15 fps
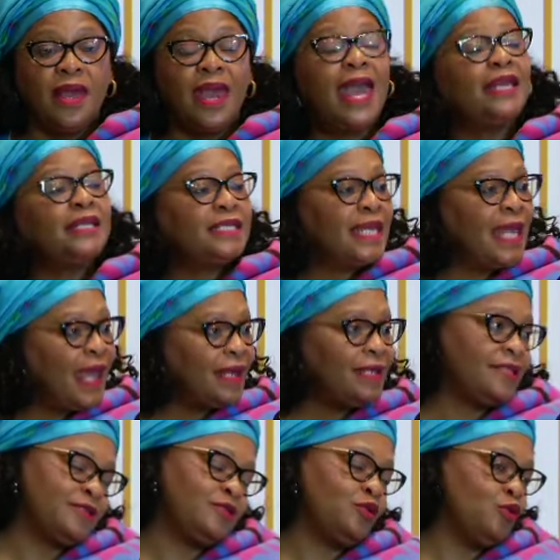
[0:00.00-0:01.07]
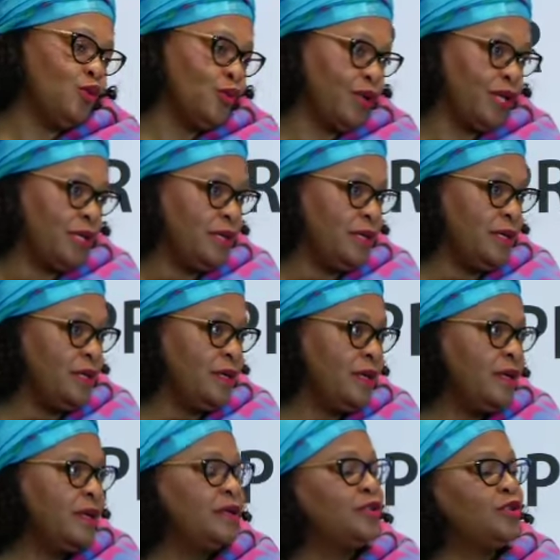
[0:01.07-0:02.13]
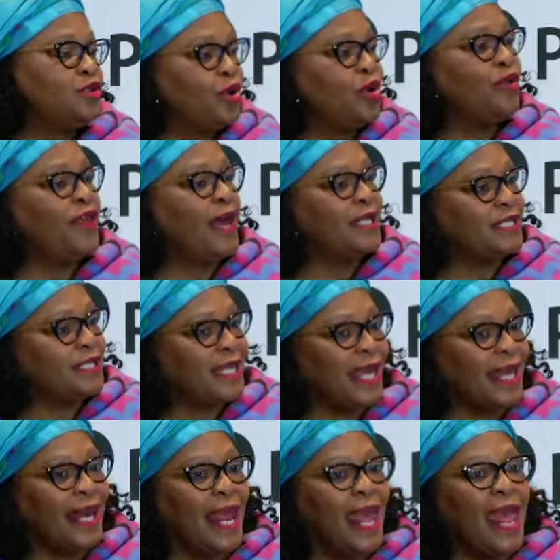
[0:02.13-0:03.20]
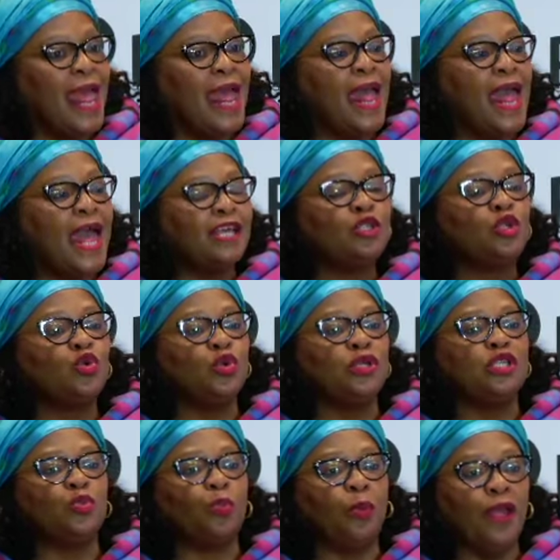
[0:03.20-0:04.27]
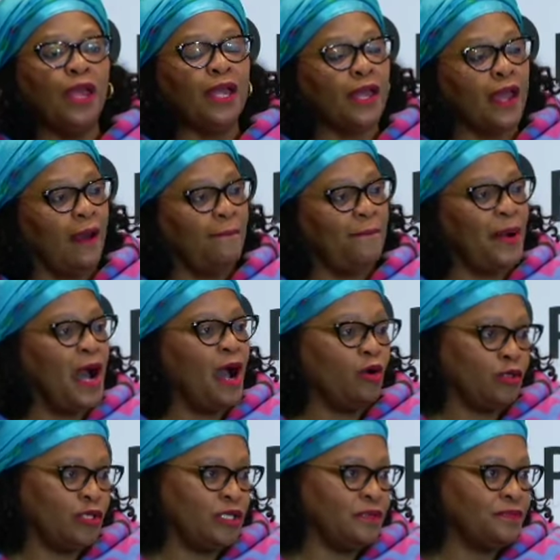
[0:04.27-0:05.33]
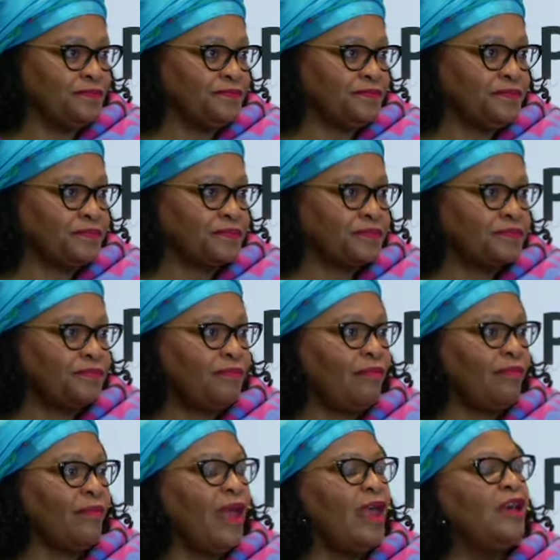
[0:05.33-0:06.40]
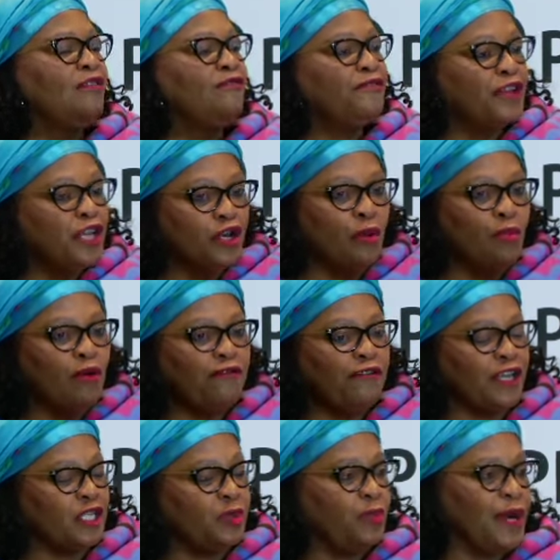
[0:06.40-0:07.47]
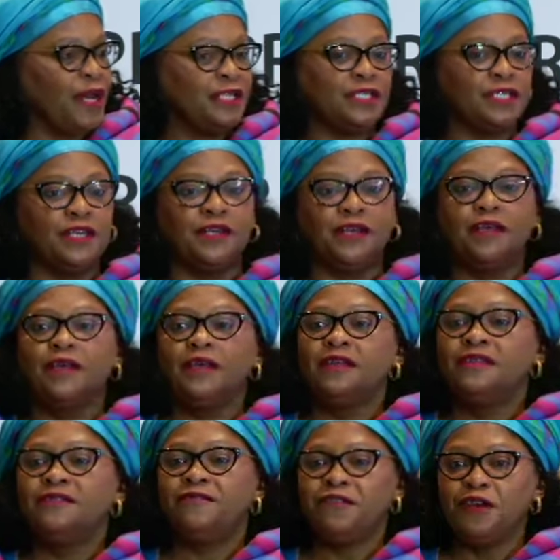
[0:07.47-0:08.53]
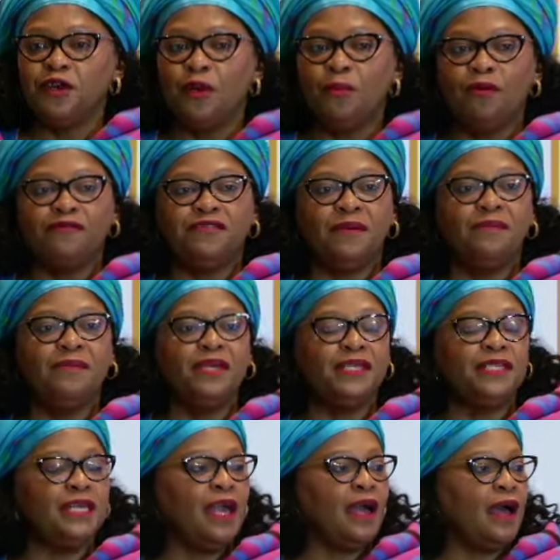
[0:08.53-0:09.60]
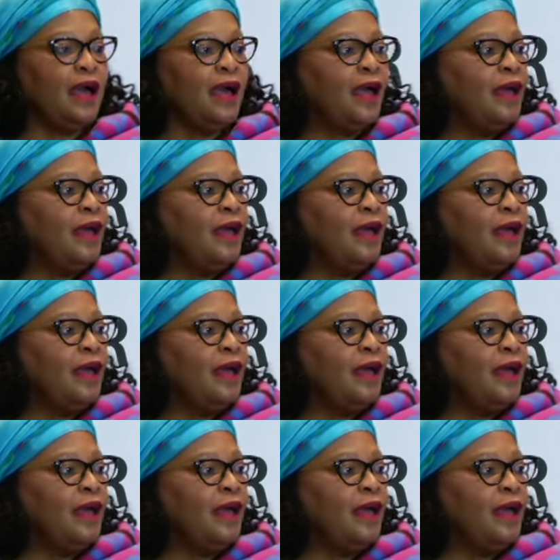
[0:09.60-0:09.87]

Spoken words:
and tell the story so that then as we speak about freedom of expression, the freedom of the media,